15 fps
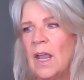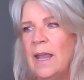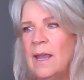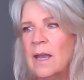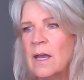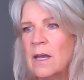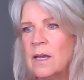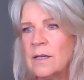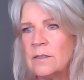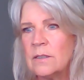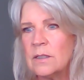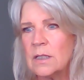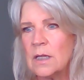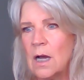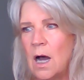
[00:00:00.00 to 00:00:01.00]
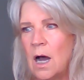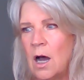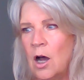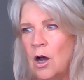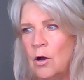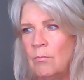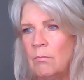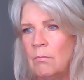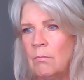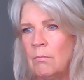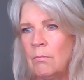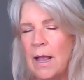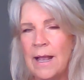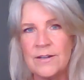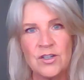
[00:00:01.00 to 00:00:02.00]
and um,
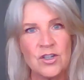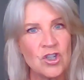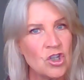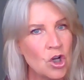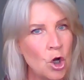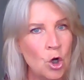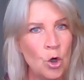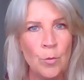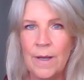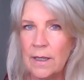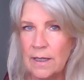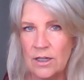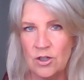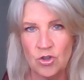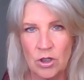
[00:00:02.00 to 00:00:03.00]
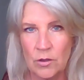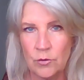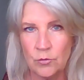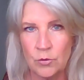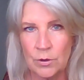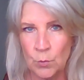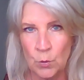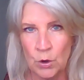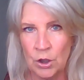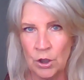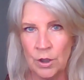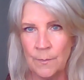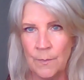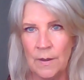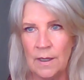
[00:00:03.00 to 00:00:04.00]
as so many children
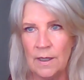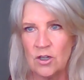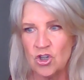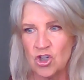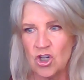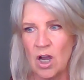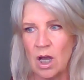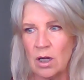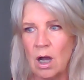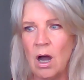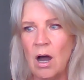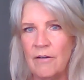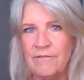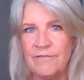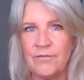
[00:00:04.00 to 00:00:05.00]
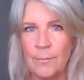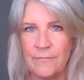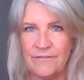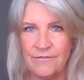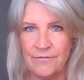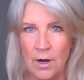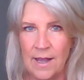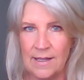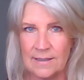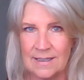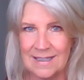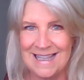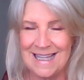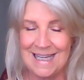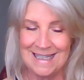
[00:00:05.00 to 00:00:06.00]
were being shut off from
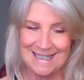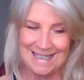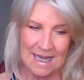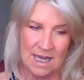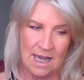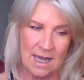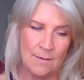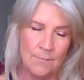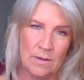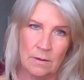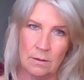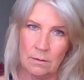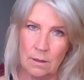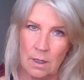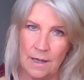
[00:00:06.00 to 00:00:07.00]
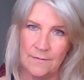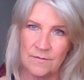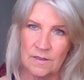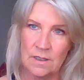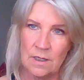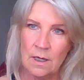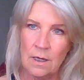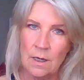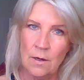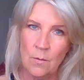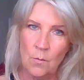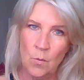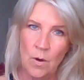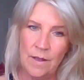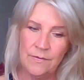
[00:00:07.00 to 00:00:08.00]
friends the time in their lives
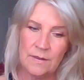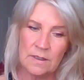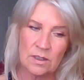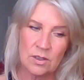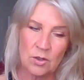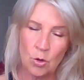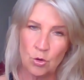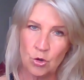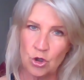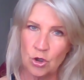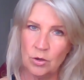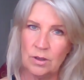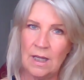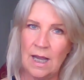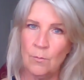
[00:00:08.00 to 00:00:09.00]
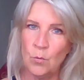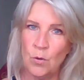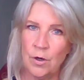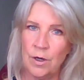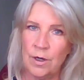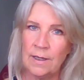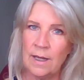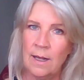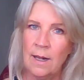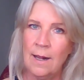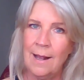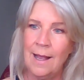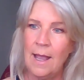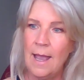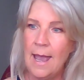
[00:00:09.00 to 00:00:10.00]
when the social network
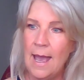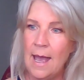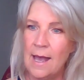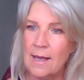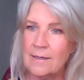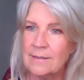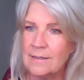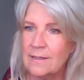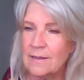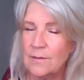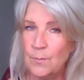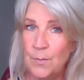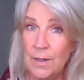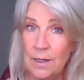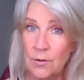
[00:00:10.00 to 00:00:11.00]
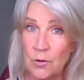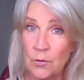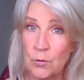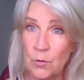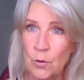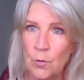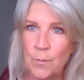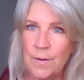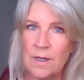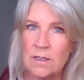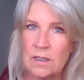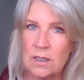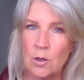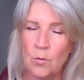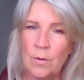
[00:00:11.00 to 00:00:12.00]
and the peer group
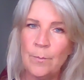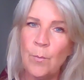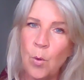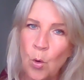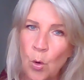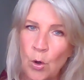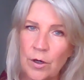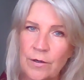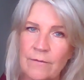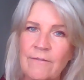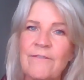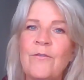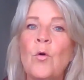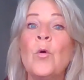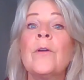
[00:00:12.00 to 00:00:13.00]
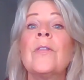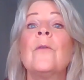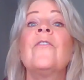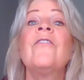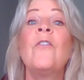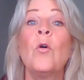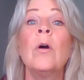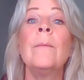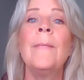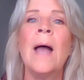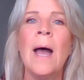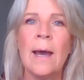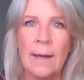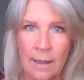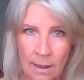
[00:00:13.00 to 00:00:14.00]
is so important for the
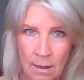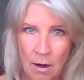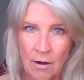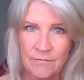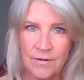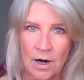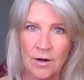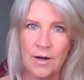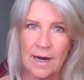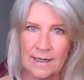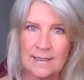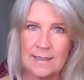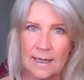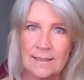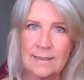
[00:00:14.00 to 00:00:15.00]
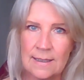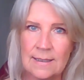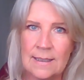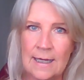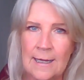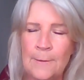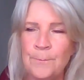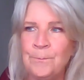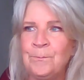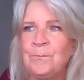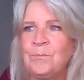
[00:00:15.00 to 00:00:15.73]
formatting of our identity